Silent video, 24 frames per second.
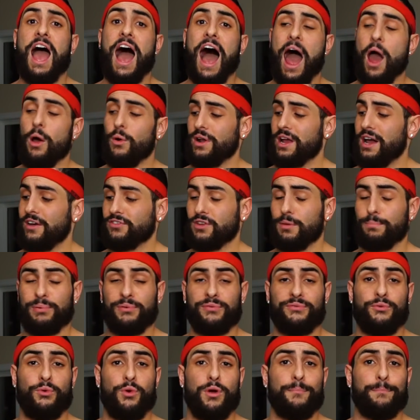I would have to
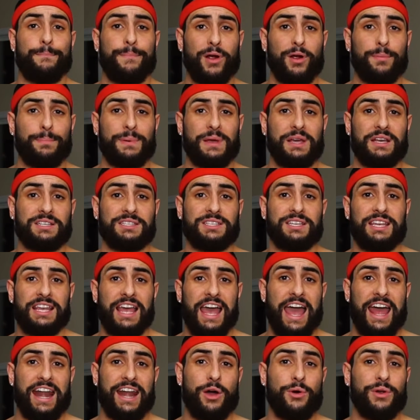perform burpees,
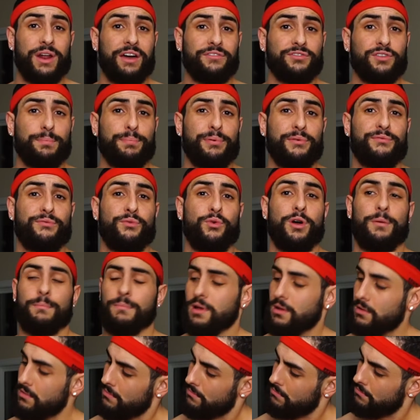and I would have to
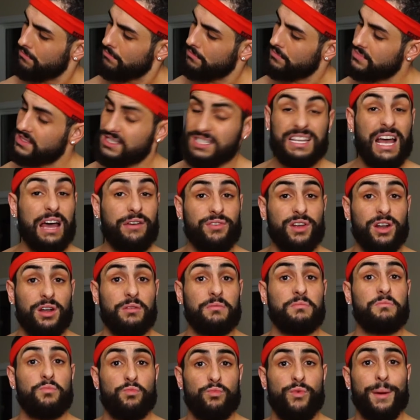perform seven
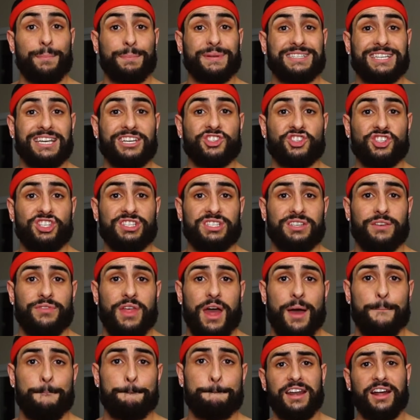repetitions of
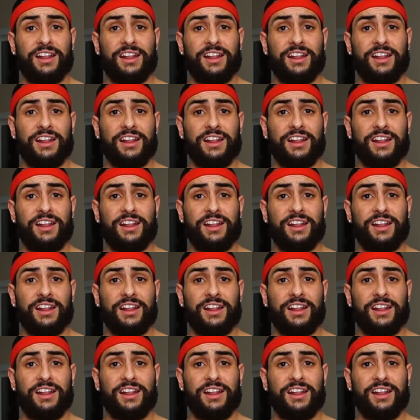them.